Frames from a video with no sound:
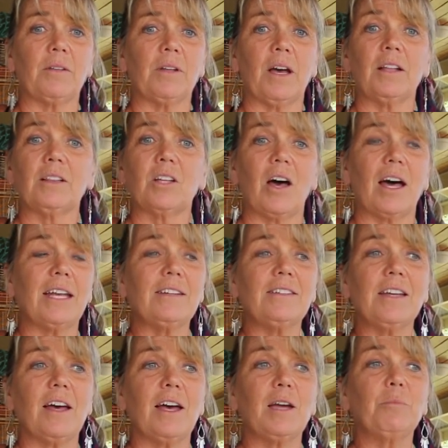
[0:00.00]
a lot
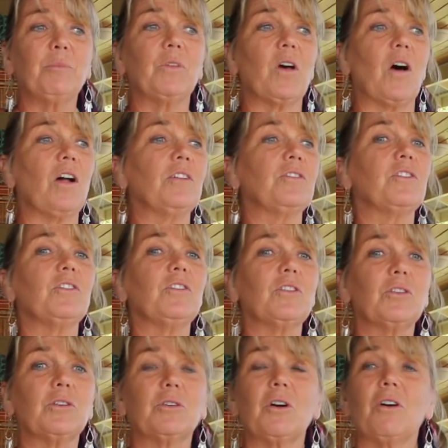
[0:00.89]
of times I'll
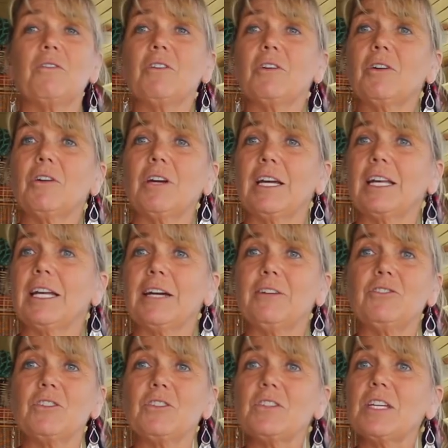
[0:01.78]
just look over and
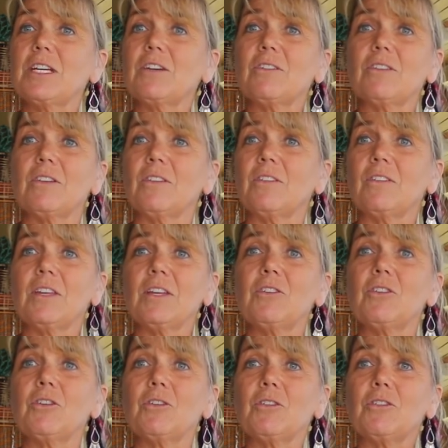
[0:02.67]
I just hear the
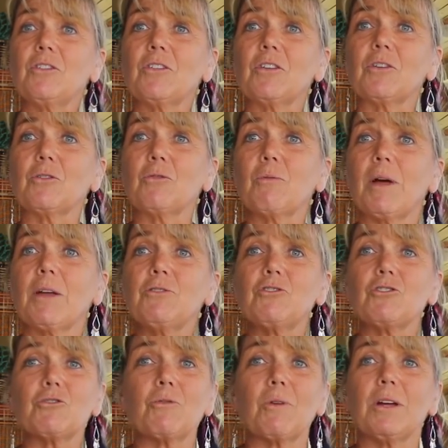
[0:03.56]
cinders, the
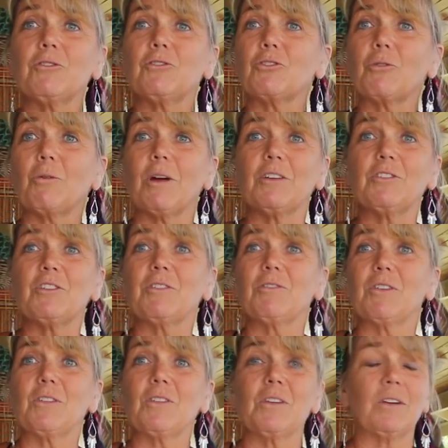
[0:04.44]
crunch, crunch, crunch
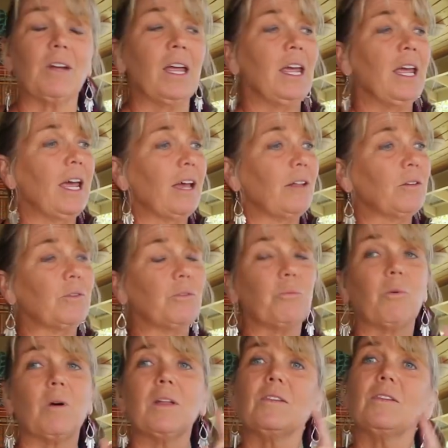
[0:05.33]
of the cinders, and
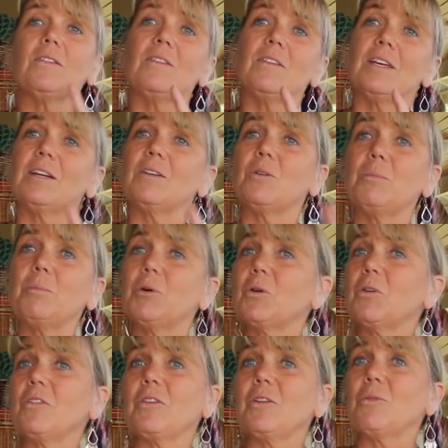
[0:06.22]
there's one single
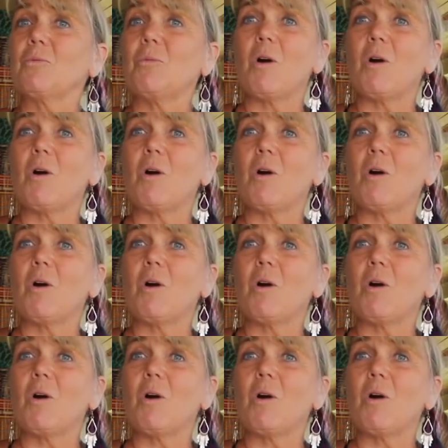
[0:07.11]
person